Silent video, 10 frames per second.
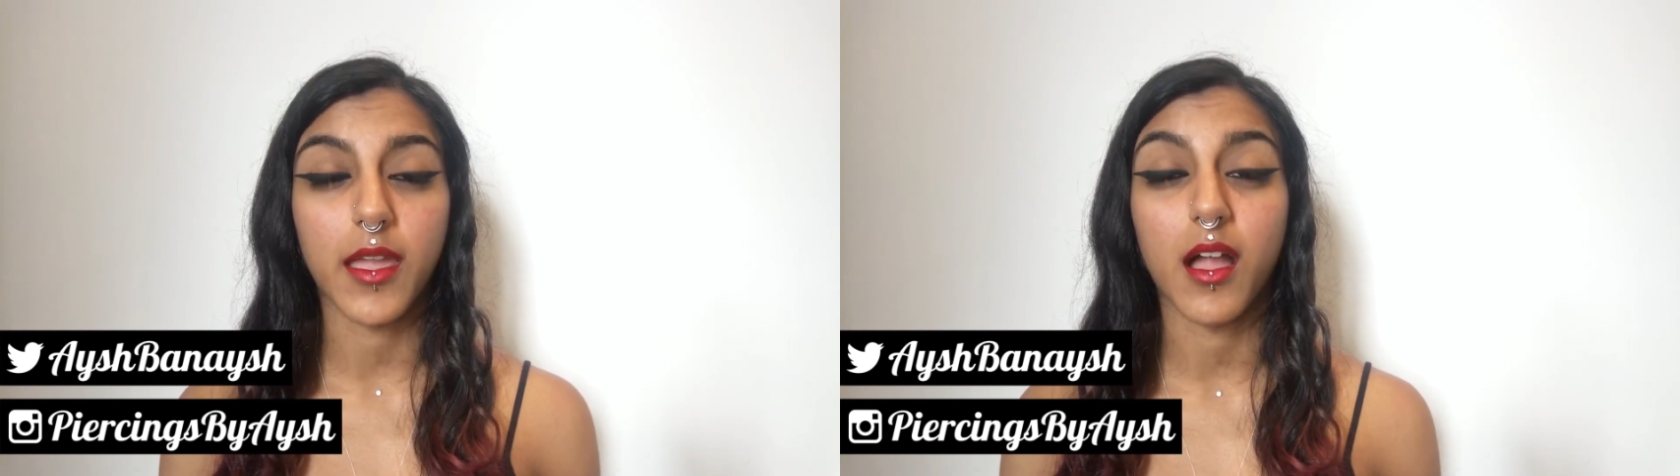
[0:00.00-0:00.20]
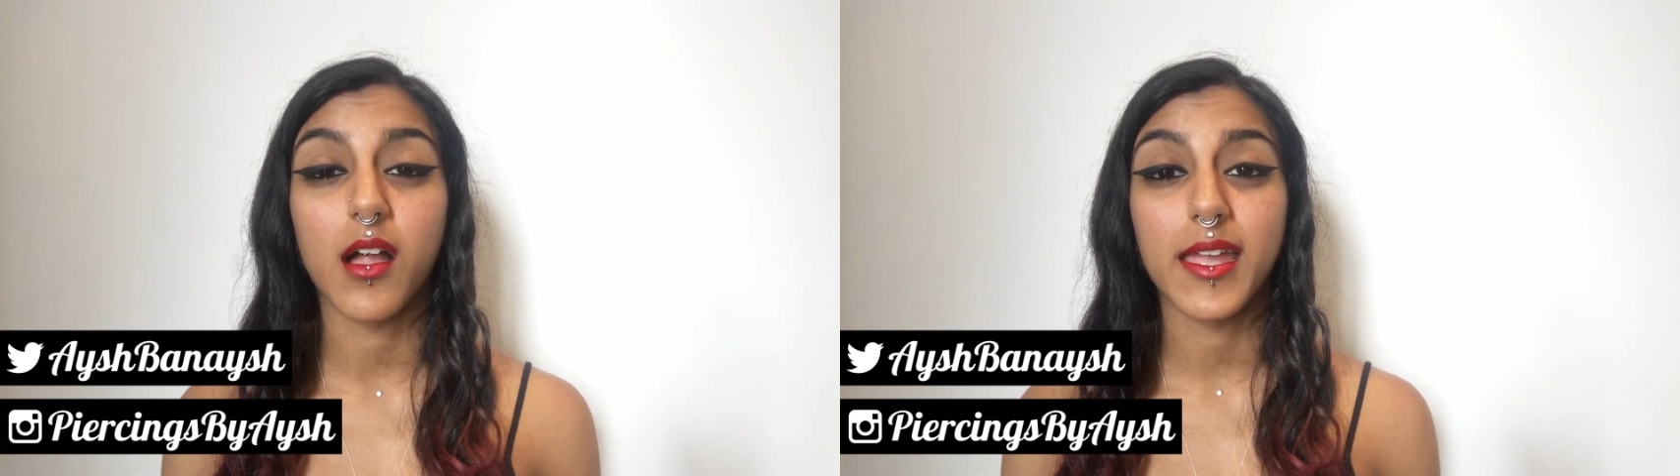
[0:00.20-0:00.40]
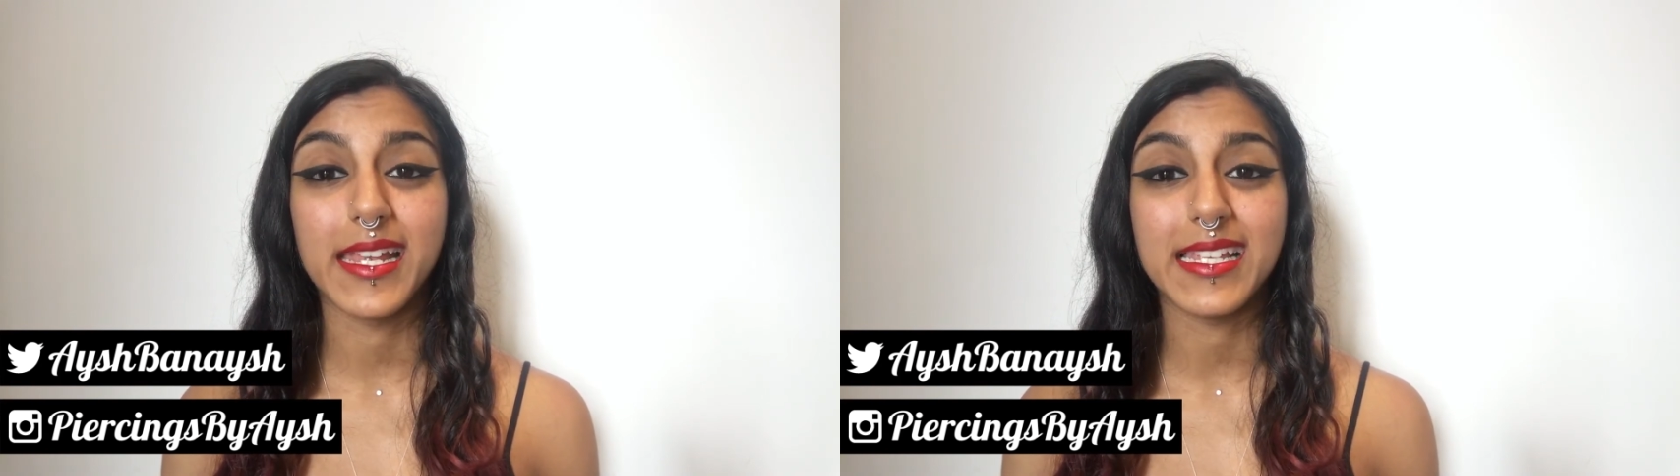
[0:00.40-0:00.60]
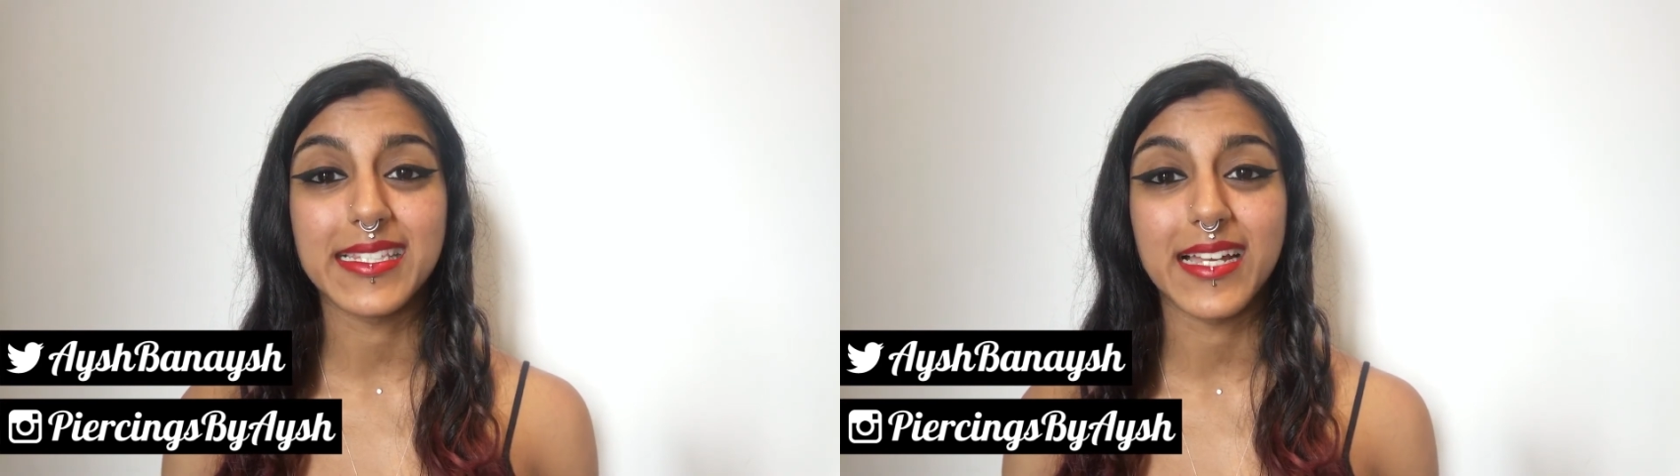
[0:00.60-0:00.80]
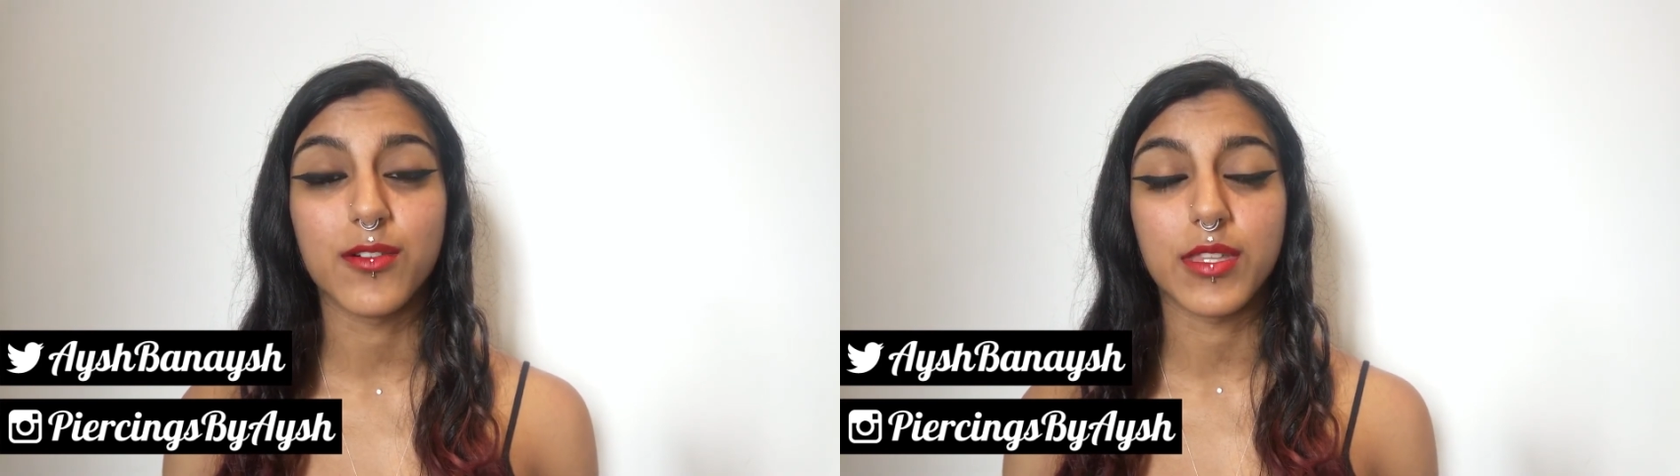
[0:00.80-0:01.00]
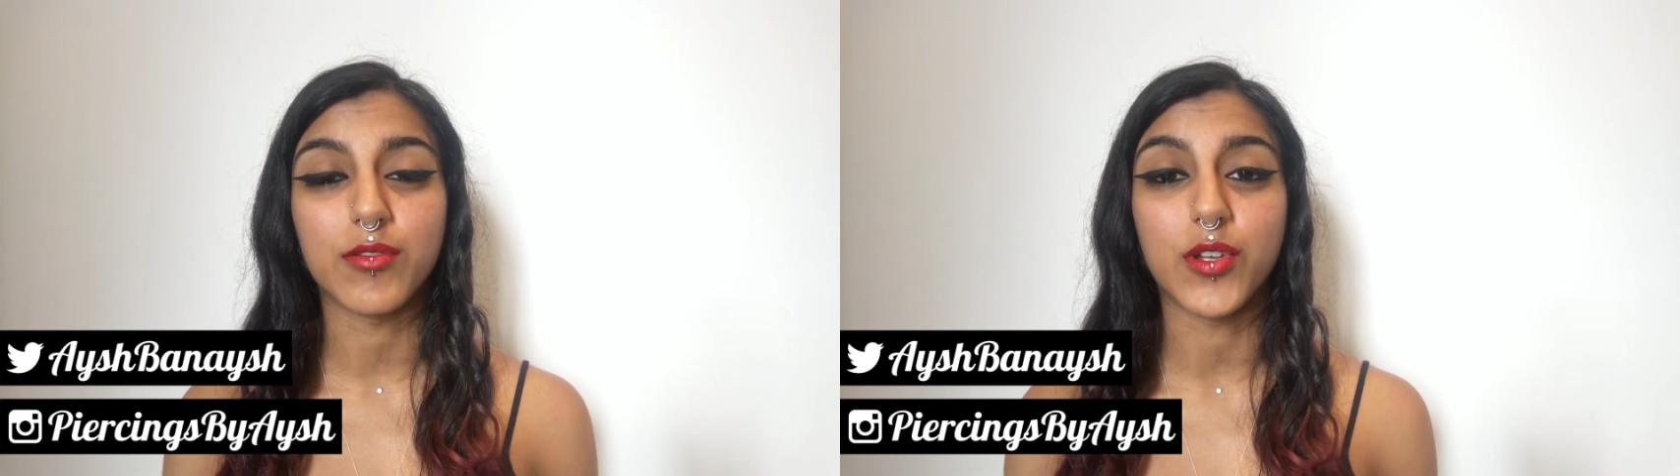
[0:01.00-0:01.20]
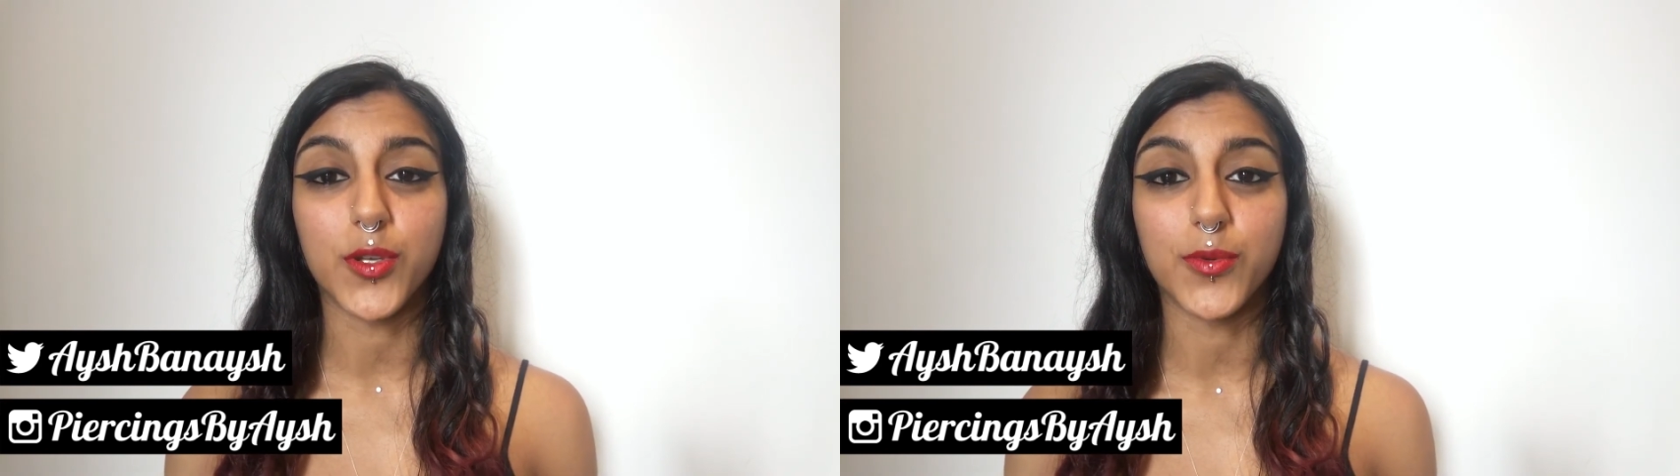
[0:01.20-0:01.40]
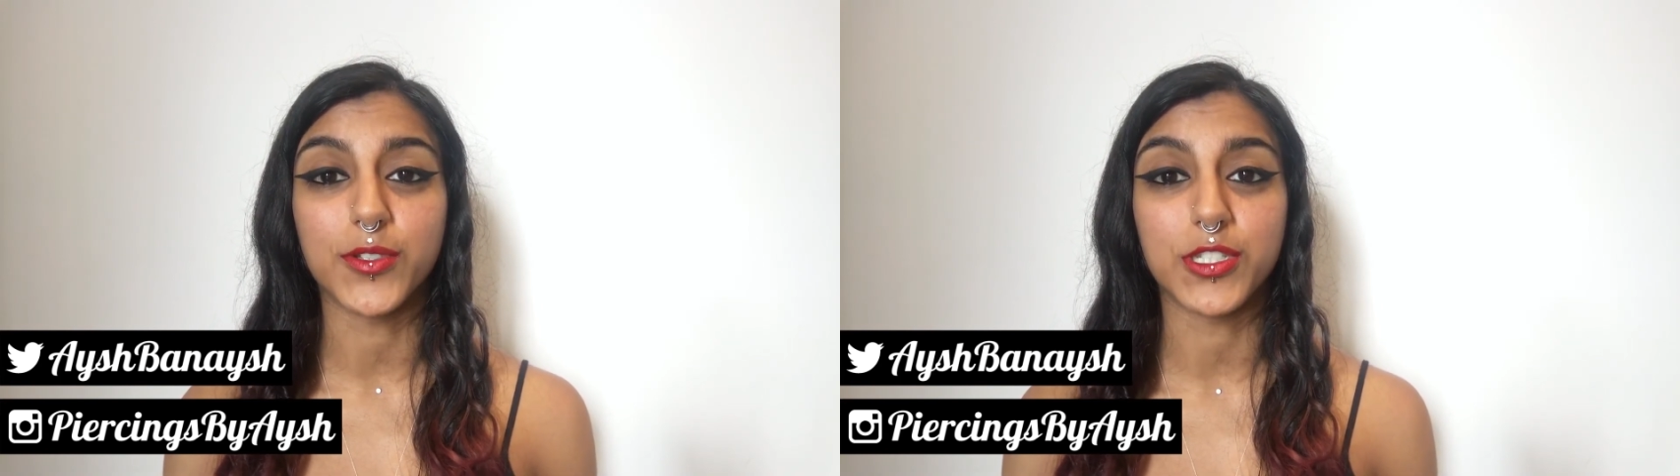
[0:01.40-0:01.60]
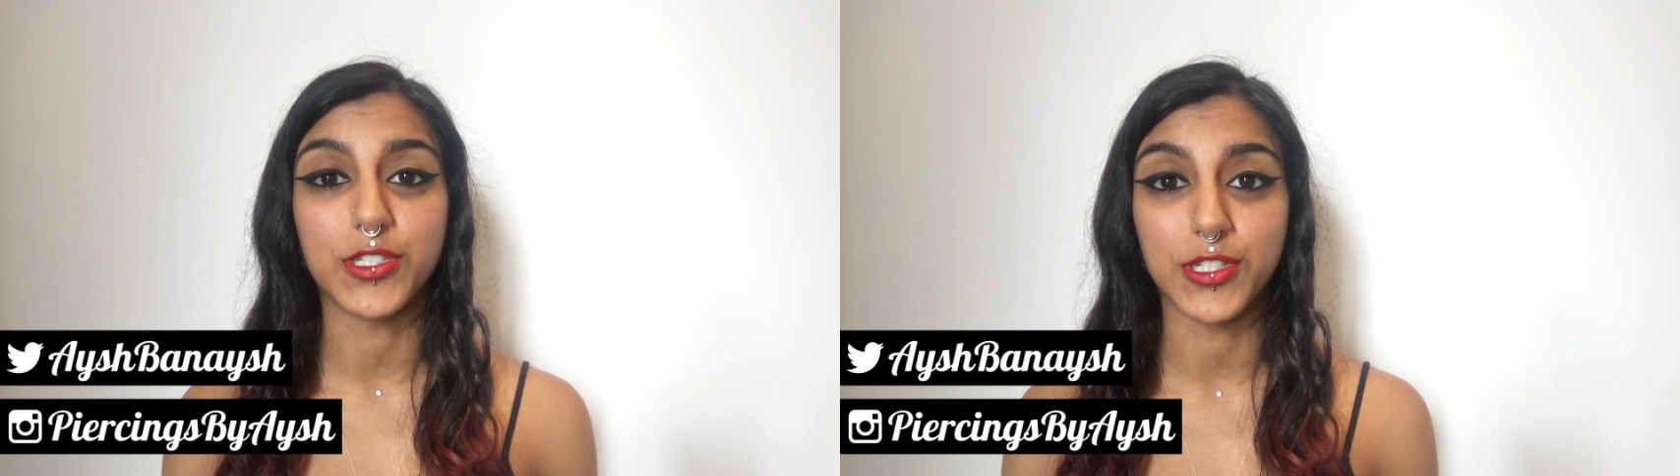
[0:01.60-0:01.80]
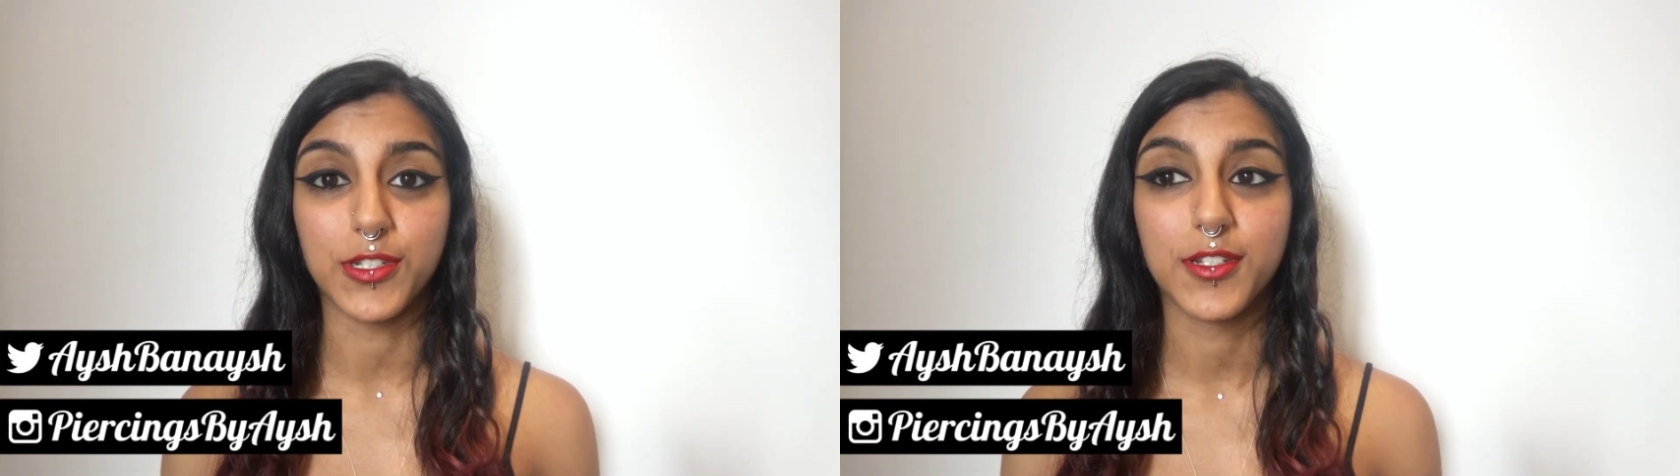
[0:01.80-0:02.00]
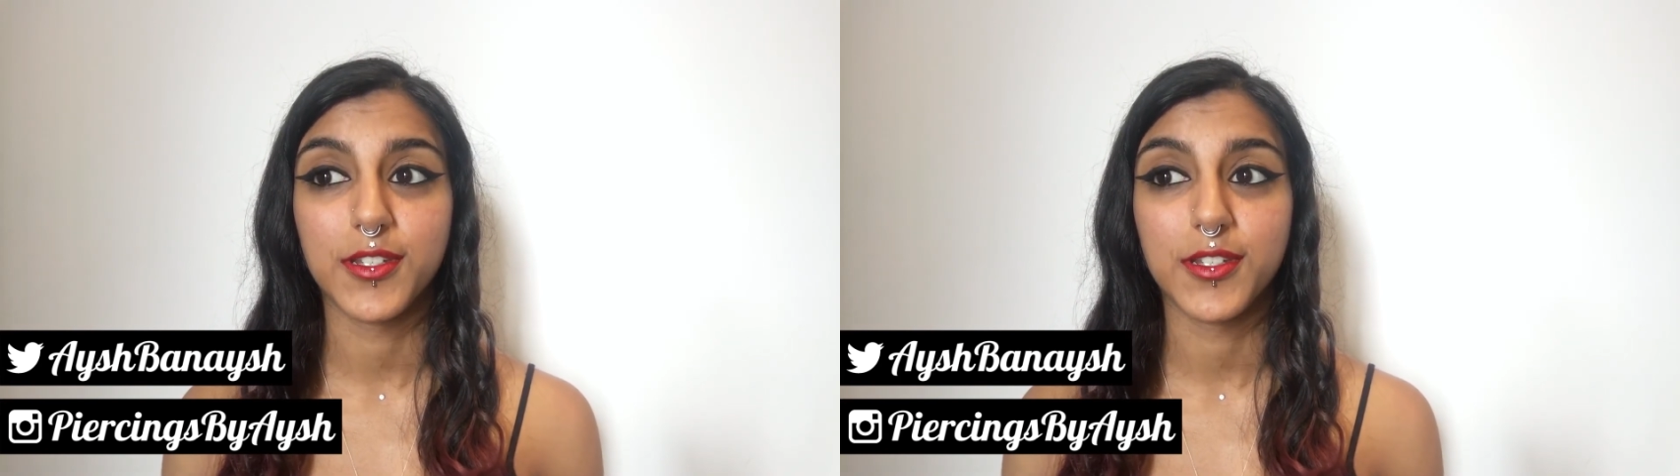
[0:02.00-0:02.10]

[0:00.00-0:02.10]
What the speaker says: I highly doubt they'll know what to do.